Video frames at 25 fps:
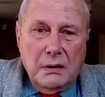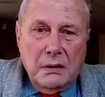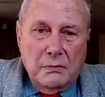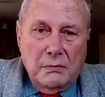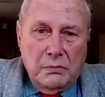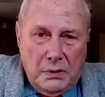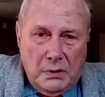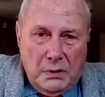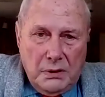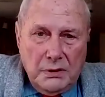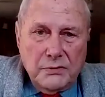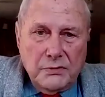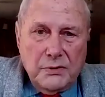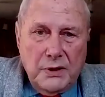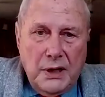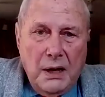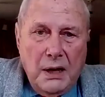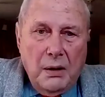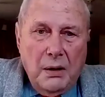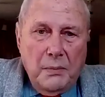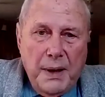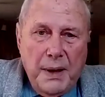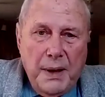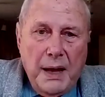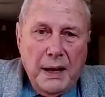what is
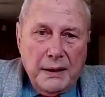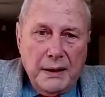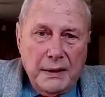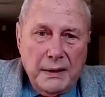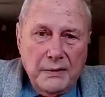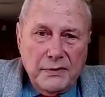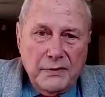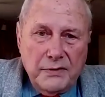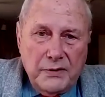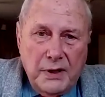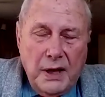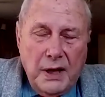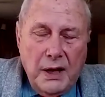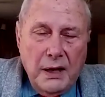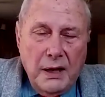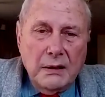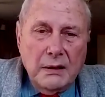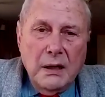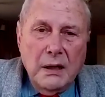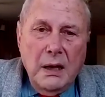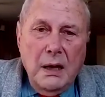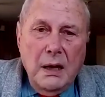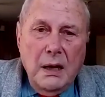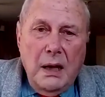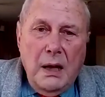now Pakistan.
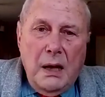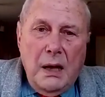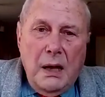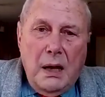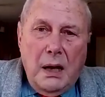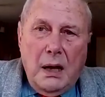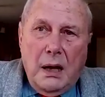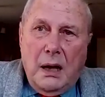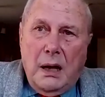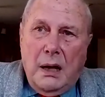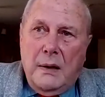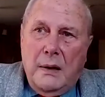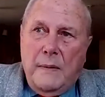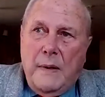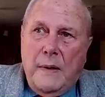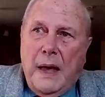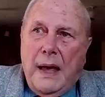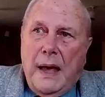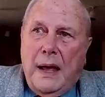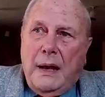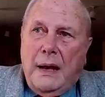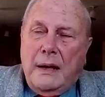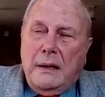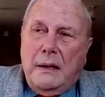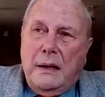
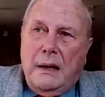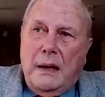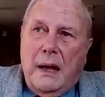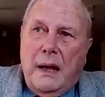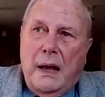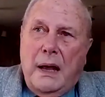And